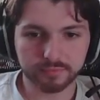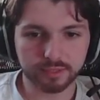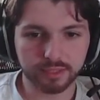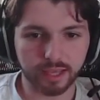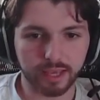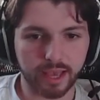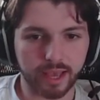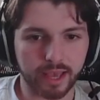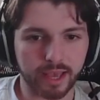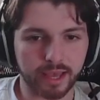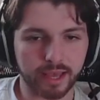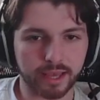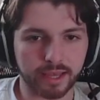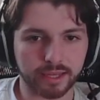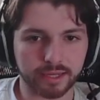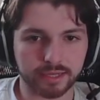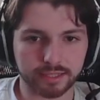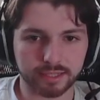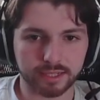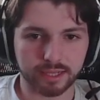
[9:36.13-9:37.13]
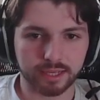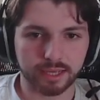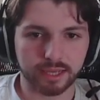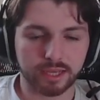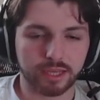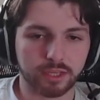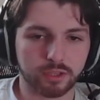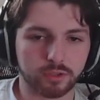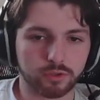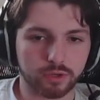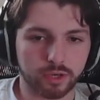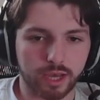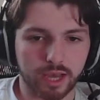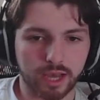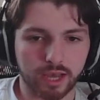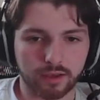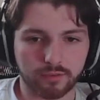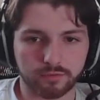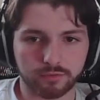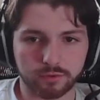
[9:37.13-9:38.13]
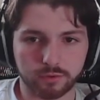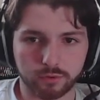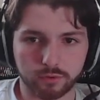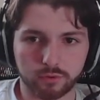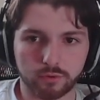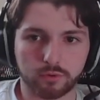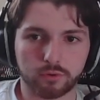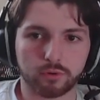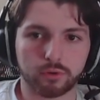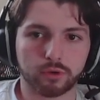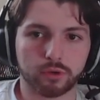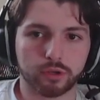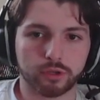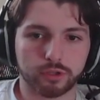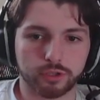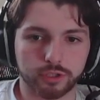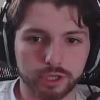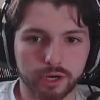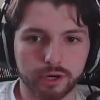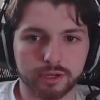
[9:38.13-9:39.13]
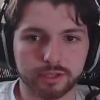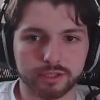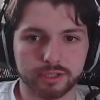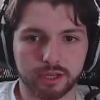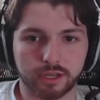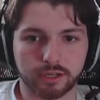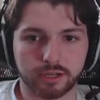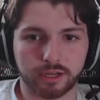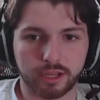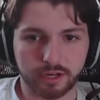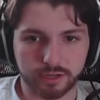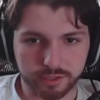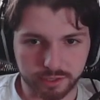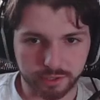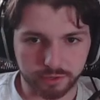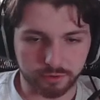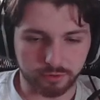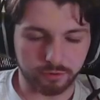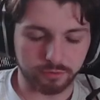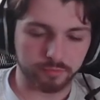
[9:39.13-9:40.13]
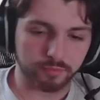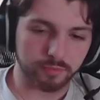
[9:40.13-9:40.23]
and you have your Charizard Incinerator.